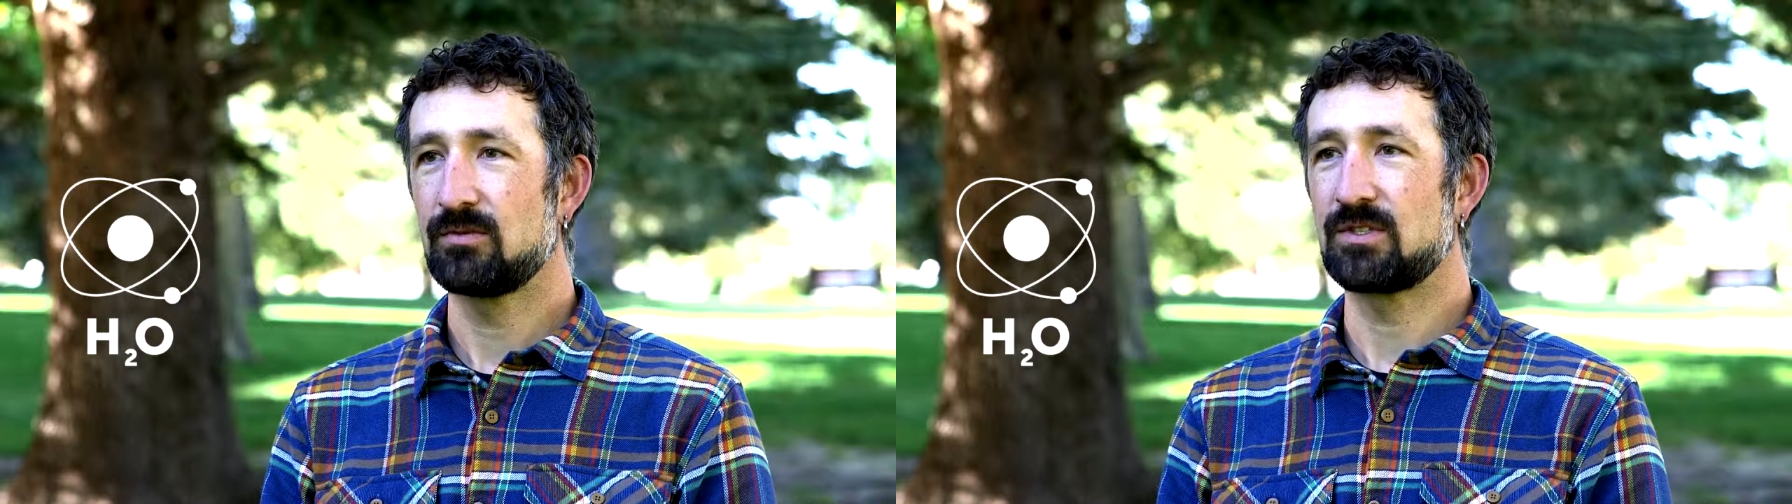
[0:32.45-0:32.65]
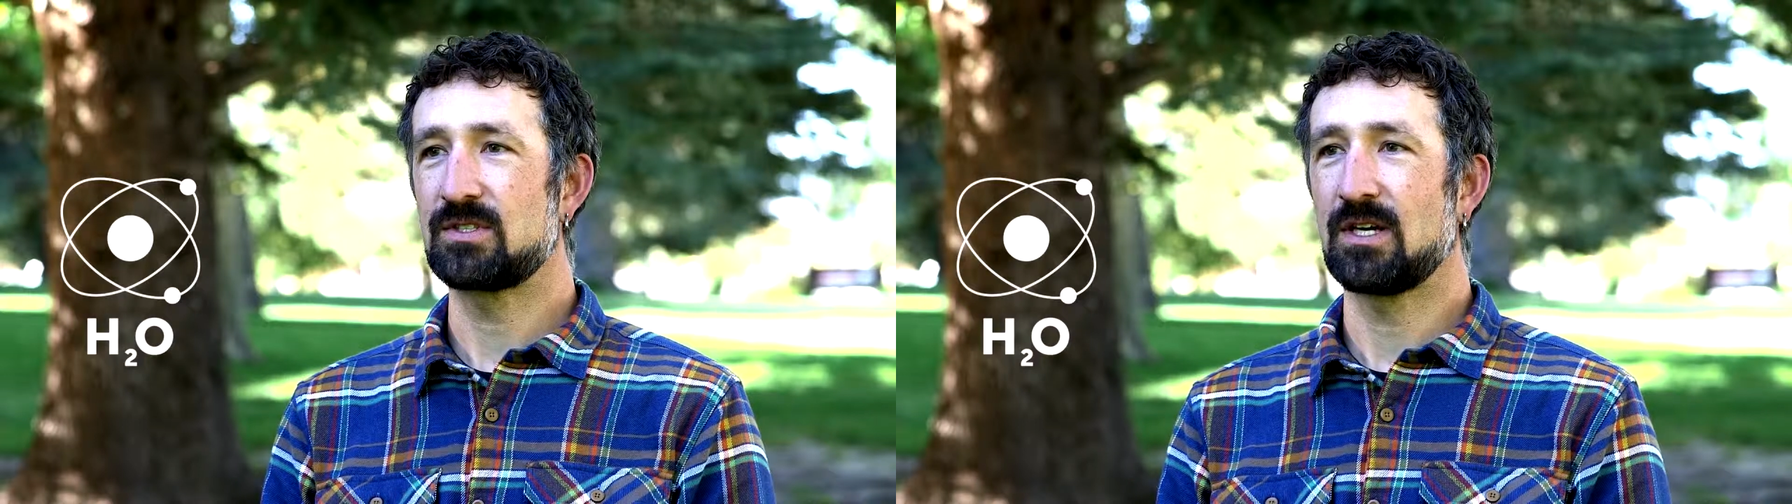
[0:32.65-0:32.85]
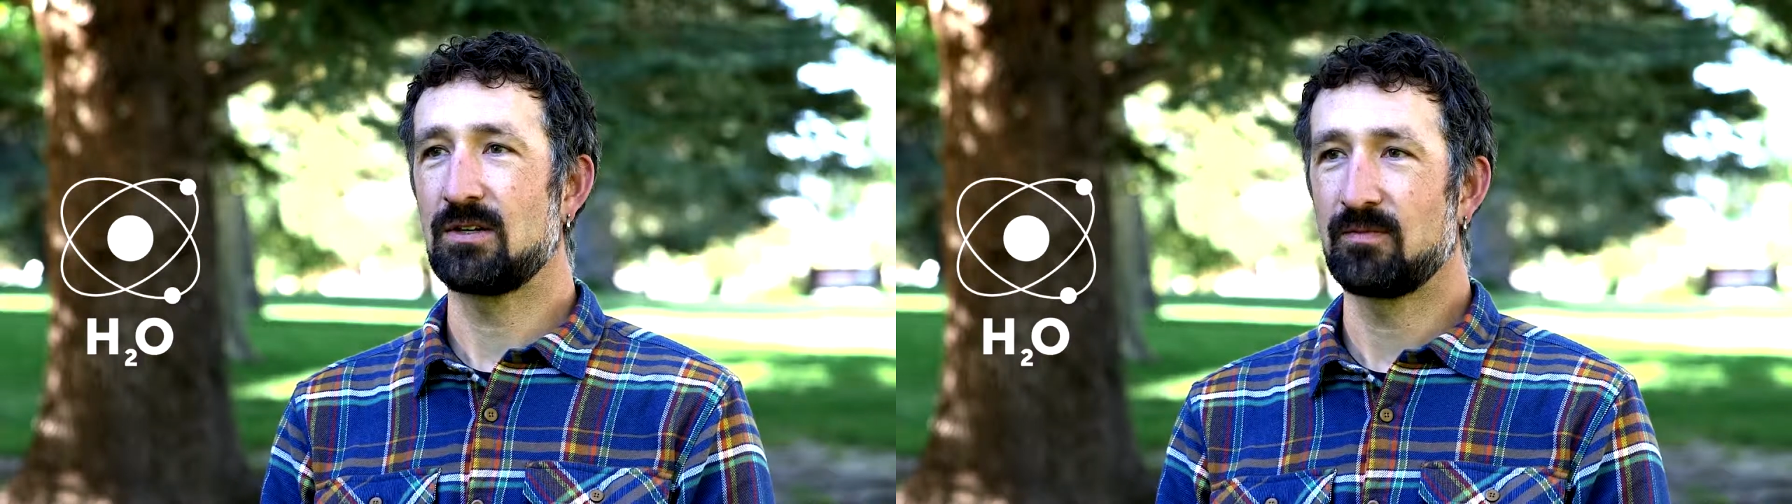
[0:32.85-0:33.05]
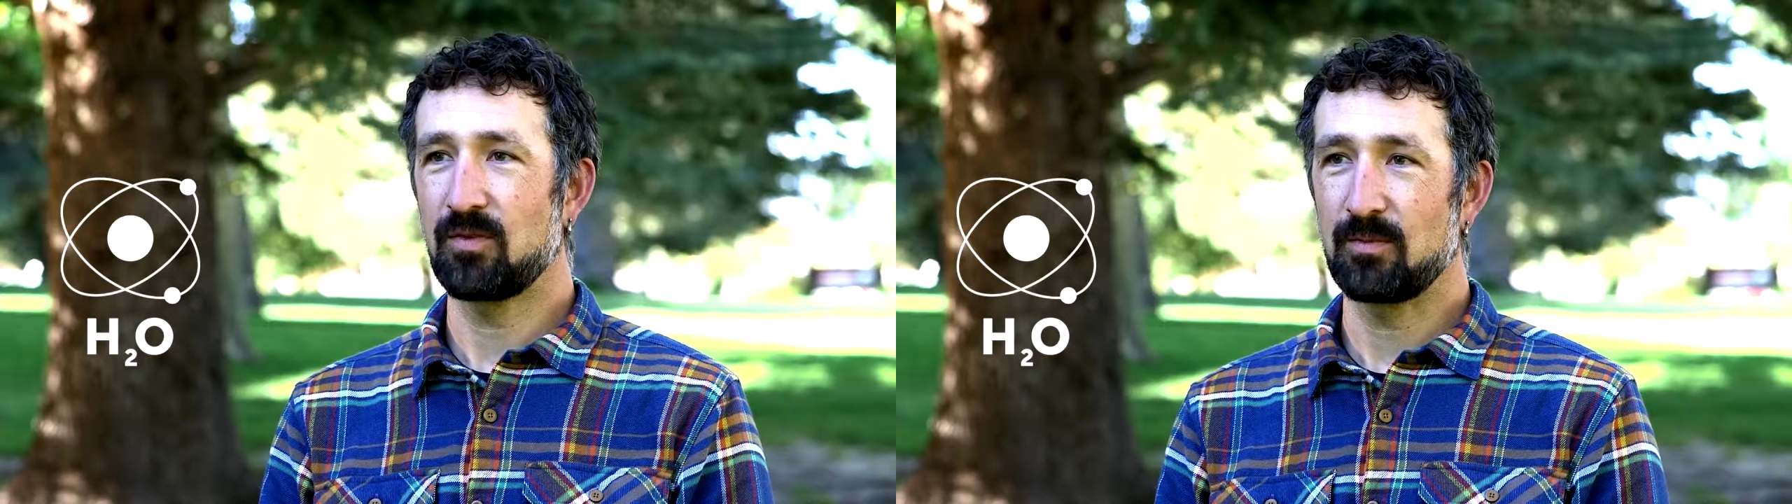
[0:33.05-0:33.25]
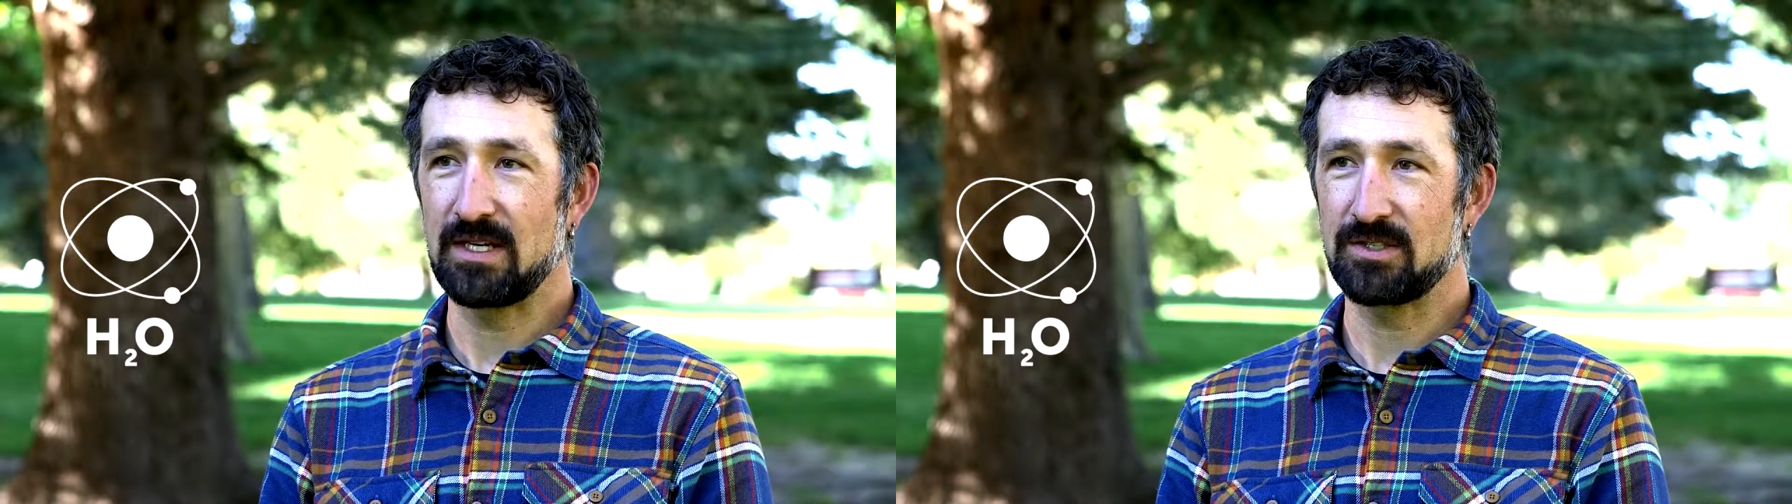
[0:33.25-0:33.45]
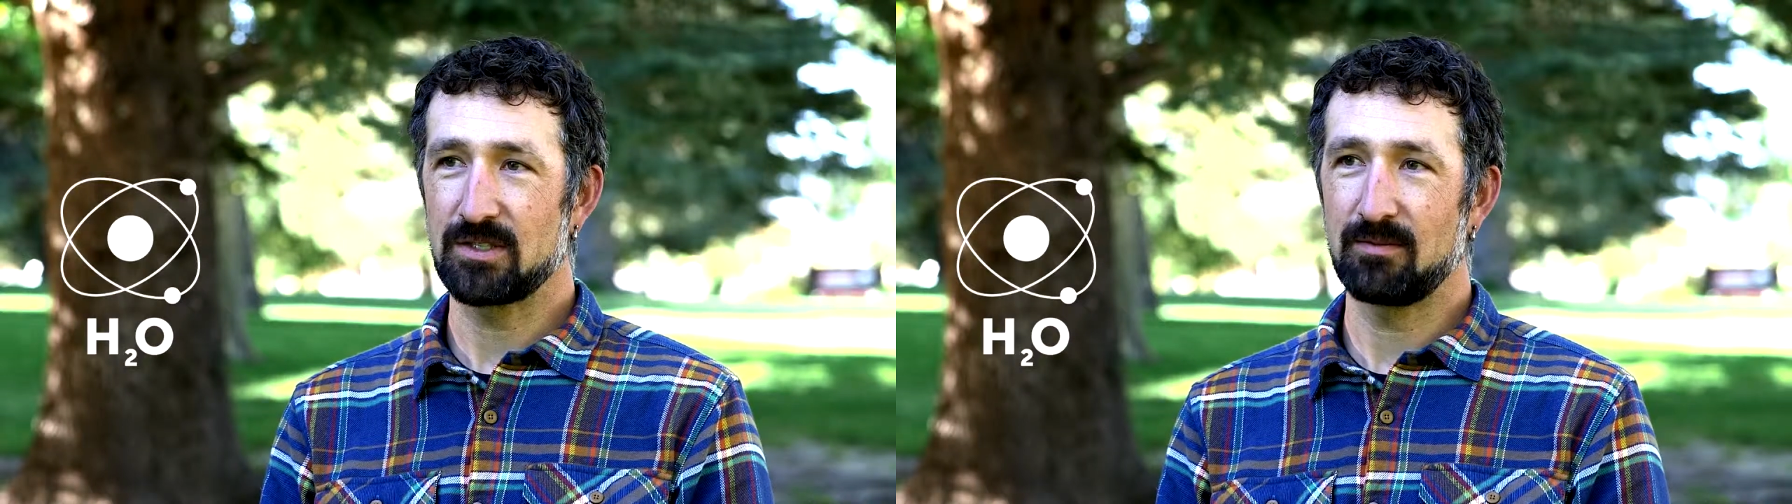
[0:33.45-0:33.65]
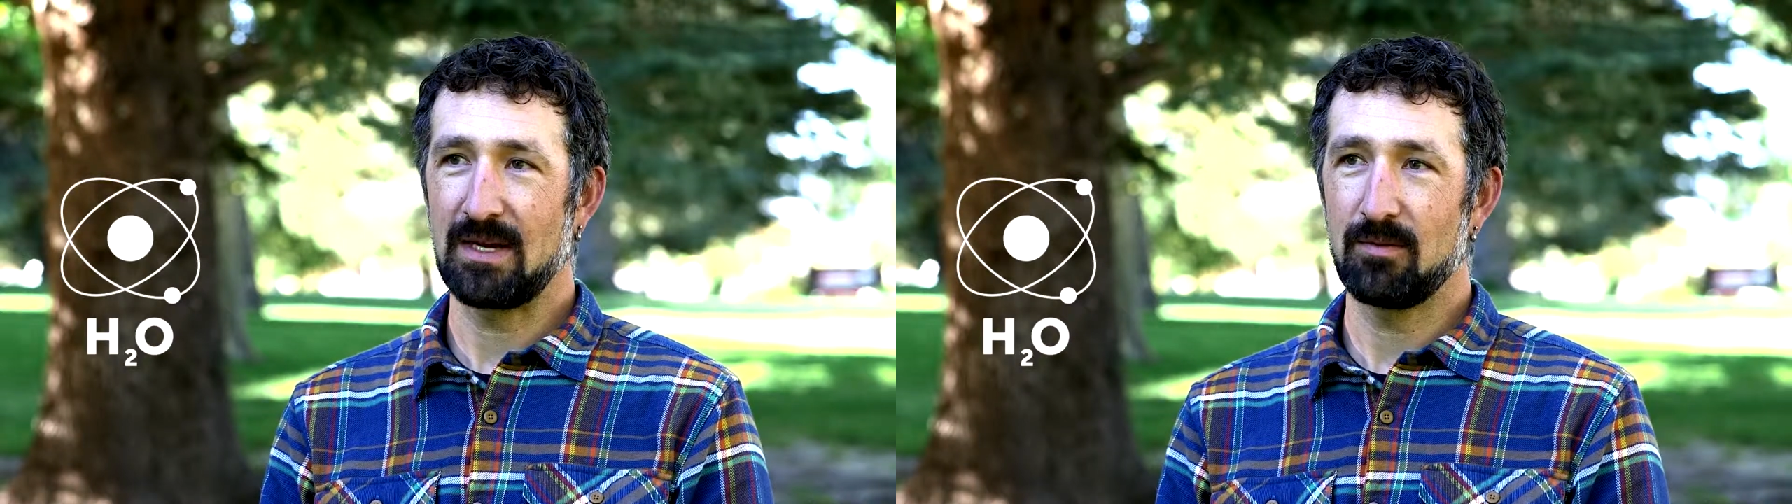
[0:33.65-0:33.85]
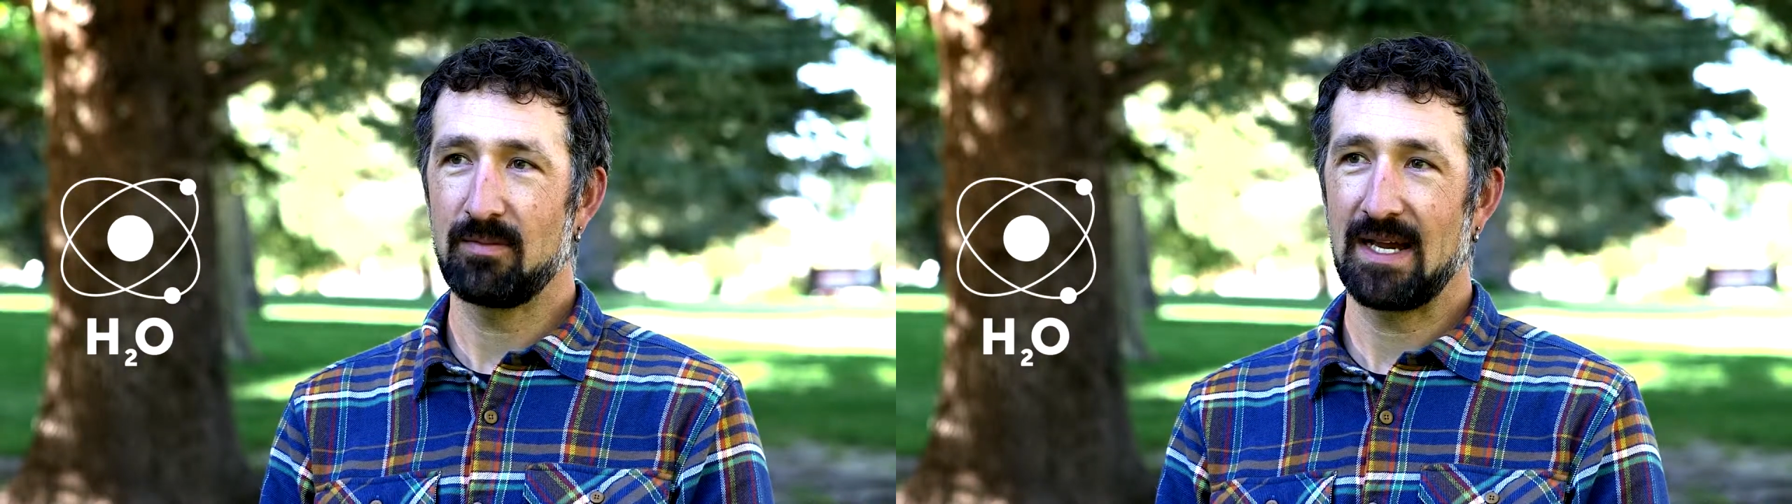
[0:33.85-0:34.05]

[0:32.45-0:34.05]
which tell you information about